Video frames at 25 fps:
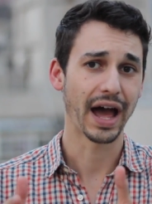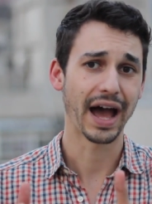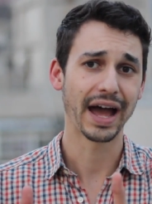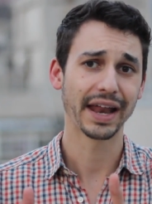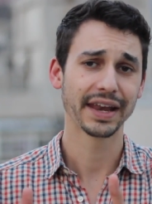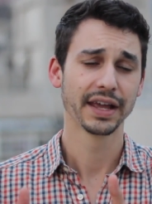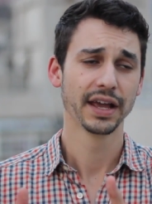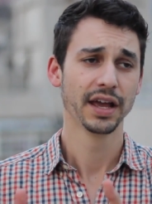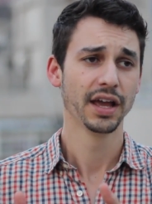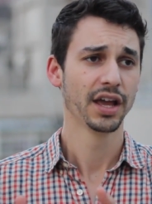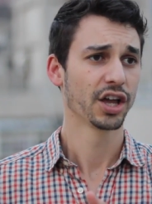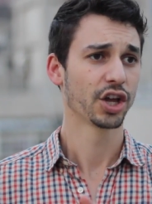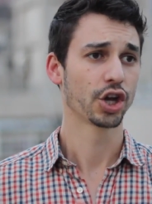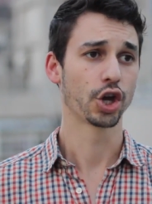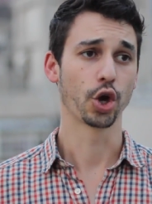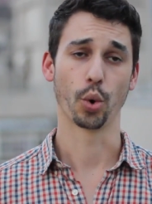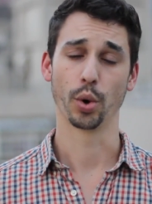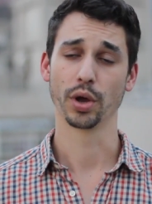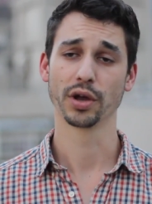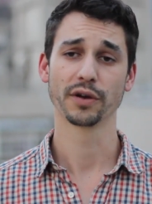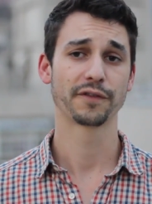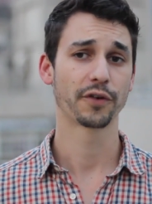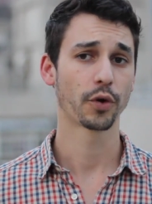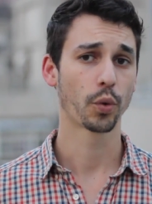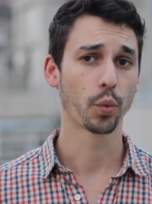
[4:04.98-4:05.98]
not
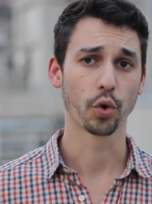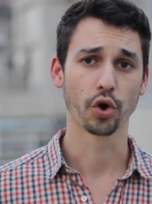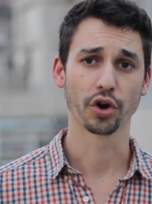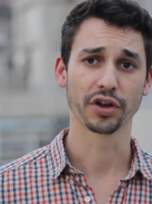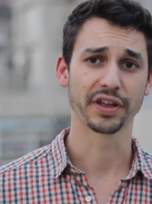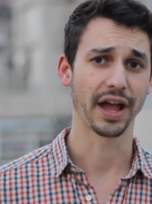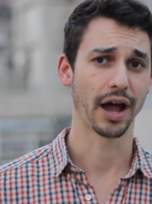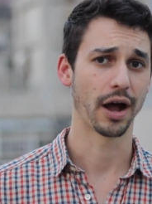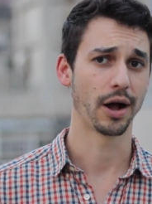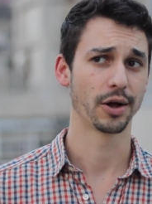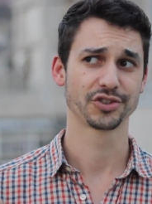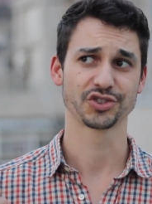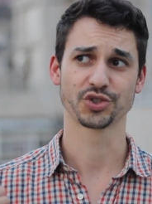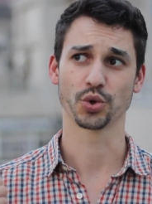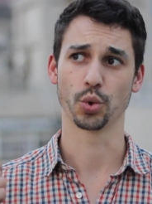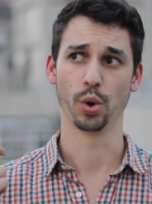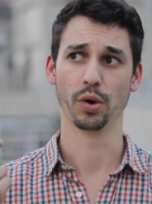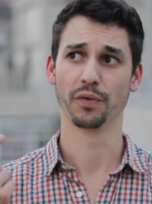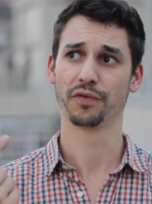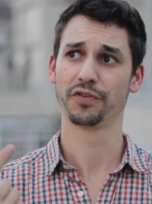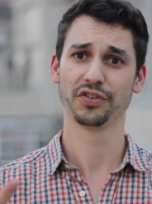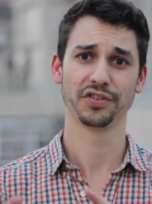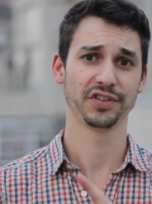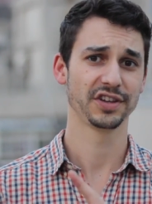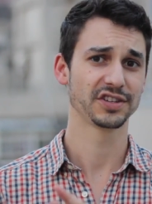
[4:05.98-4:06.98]
going for workouts,
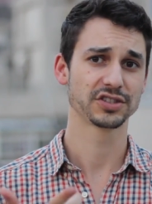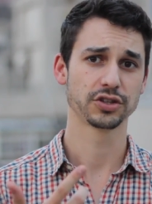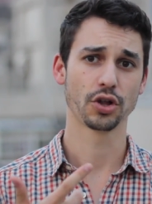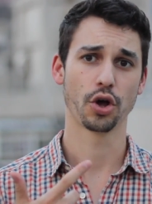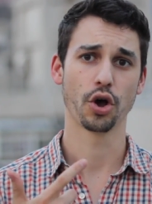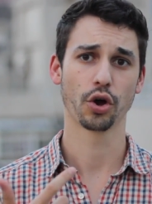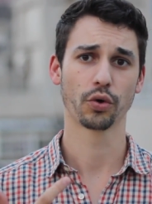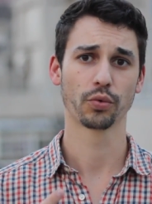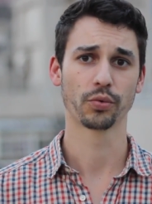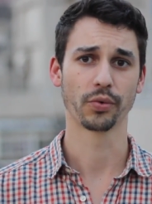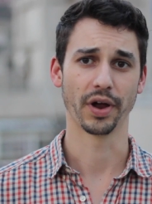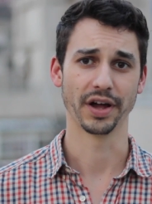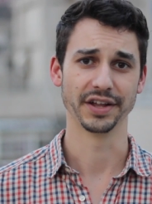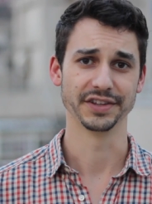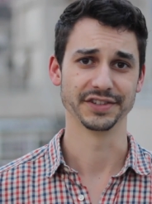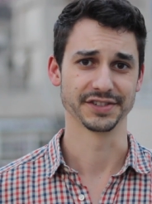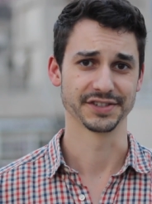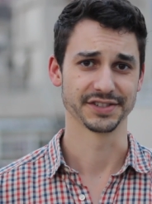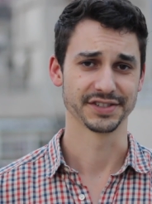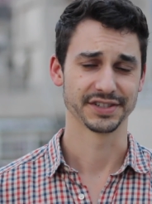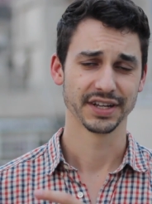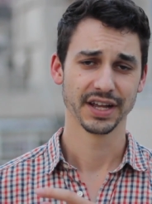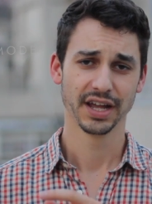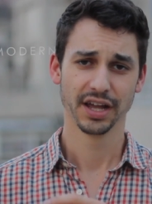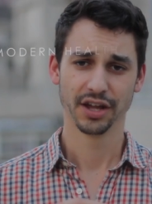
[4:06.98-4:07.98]
going for these long
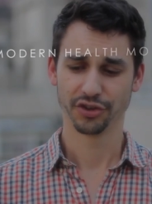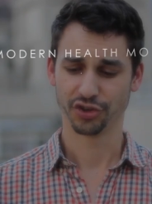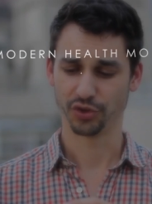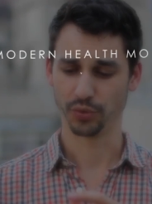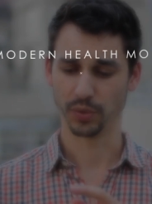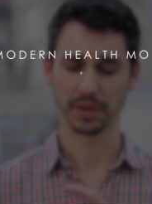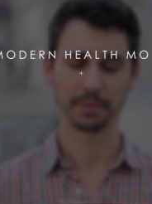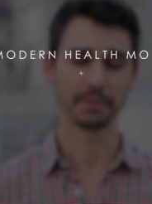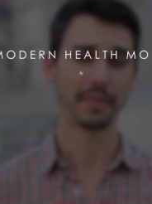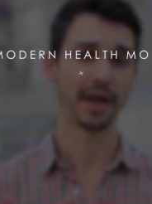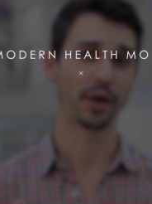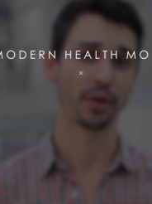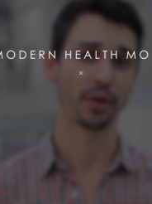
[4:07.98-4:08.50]
runs, doing